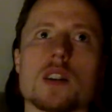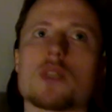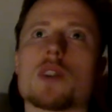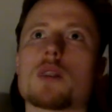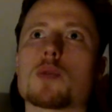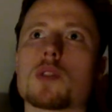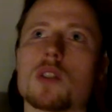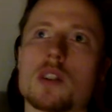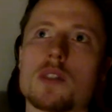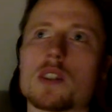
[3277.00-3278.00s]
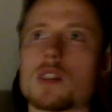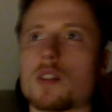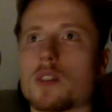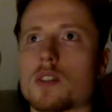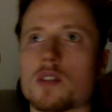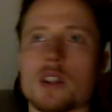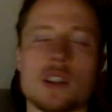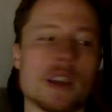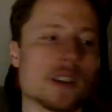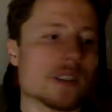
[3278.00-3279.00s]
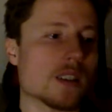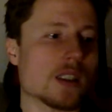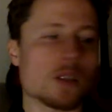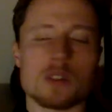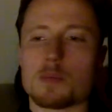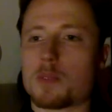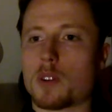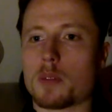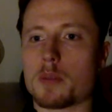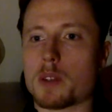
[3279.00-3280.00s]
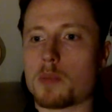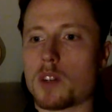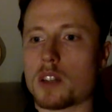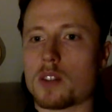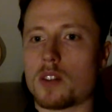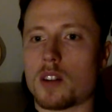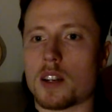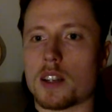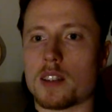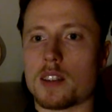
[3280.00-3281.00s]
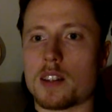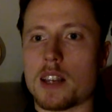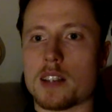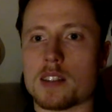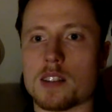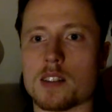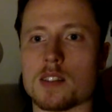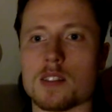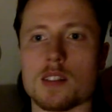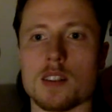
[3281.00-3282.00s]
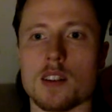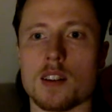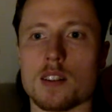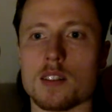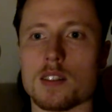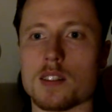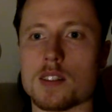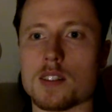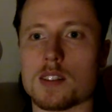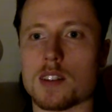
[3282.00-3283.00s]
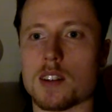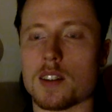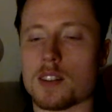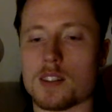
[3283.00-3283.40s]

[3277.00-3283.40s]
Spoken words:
if I would talk with an Austrian accent, I would probably more talk like this. Yeah, this is the